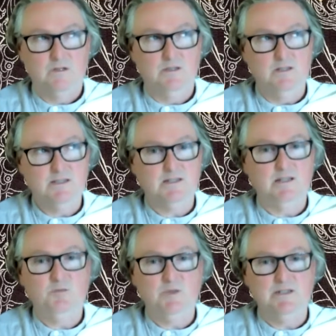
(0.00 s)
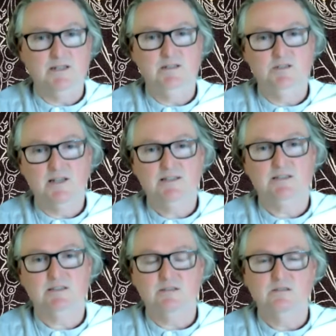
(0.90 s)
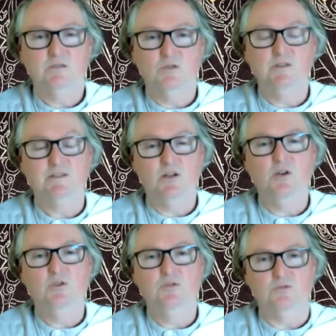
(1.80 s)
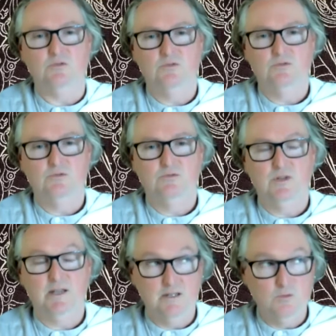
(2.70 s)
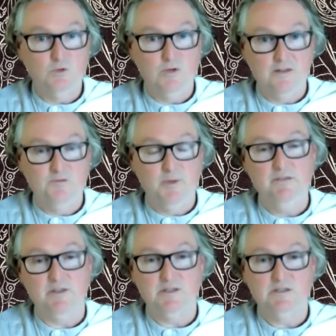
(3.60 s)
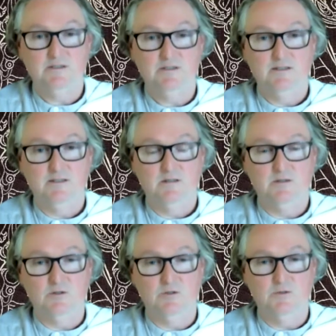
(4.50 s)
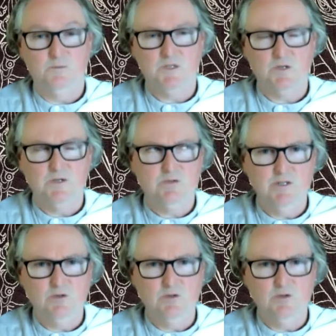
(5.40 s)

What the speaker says: this can be done just on its own, and it will have benefit, you know. So it's really